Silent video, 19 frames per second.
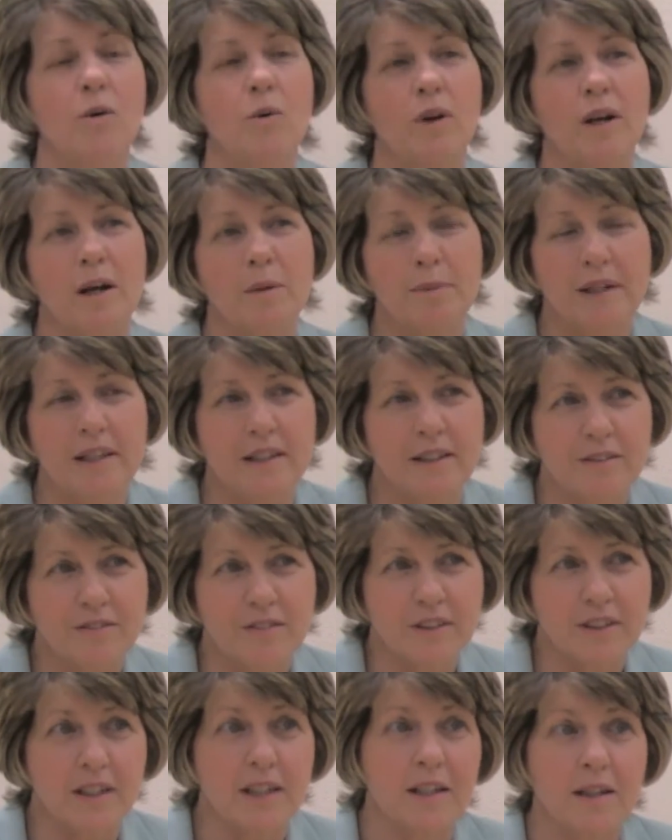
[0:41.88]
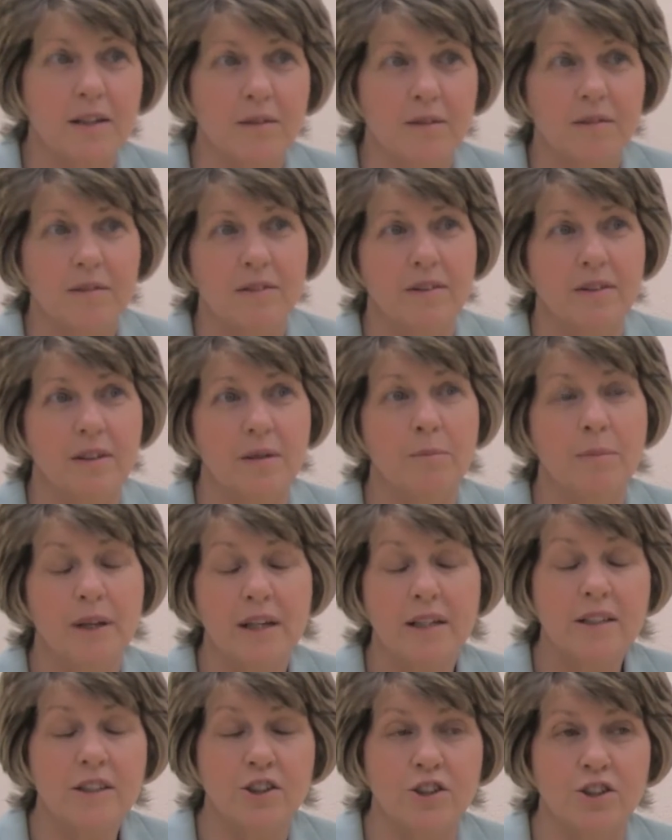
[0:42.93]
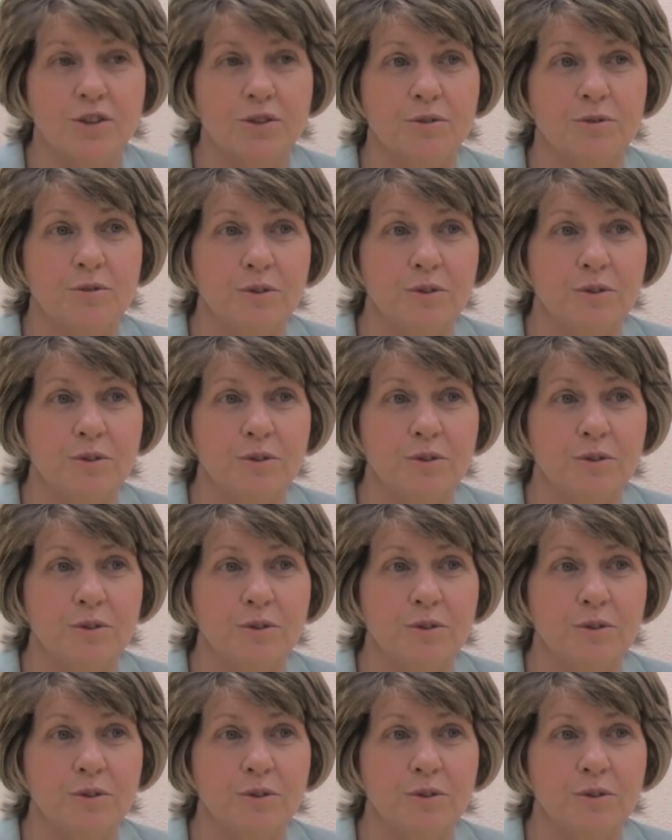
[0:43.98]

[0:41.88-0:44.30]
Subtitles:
Well, I believe the main issue